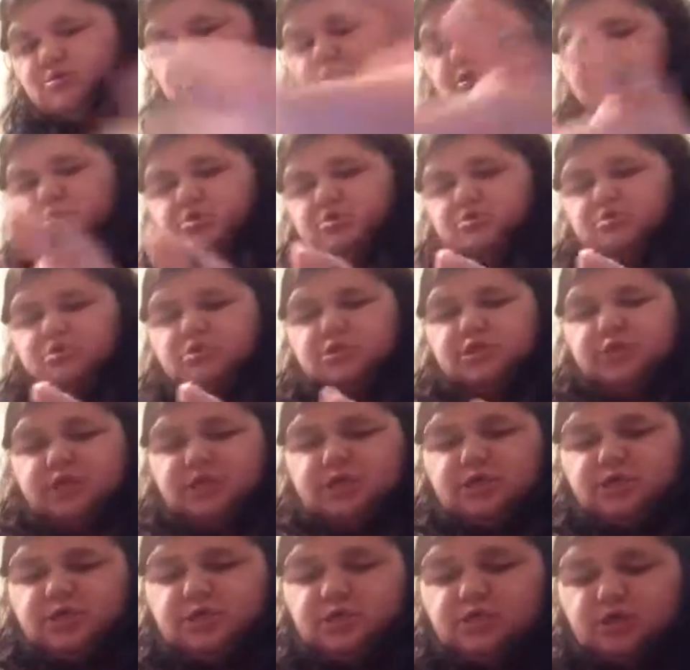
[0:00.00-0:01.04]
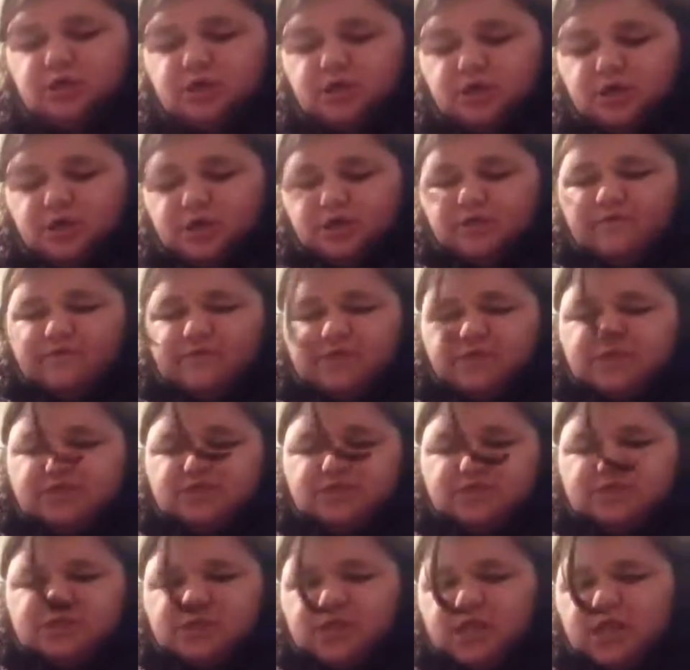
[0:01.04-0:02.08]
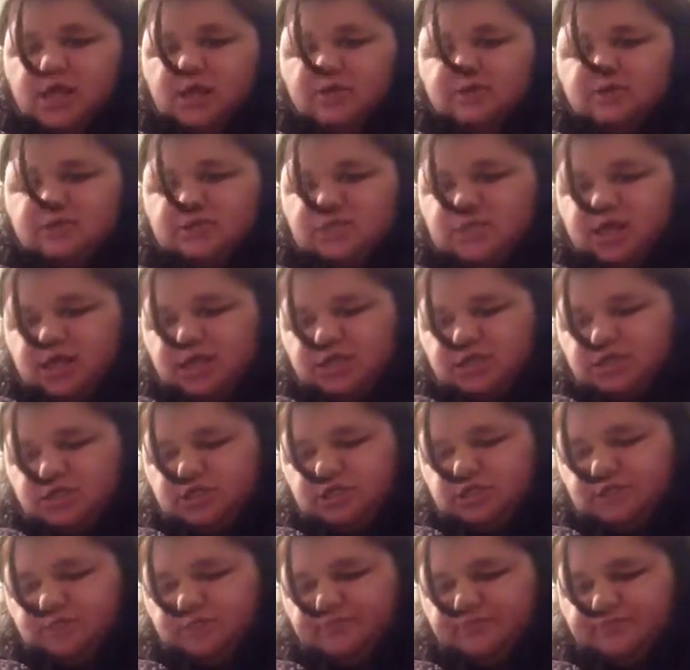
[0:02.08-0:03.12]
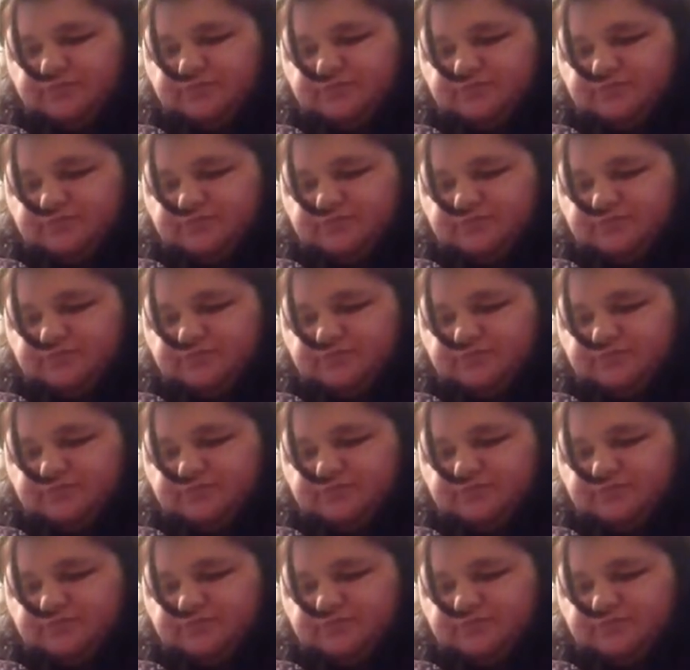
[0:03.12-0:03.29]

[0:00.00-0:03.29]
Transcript: Oh, God's sake. This is just a little selection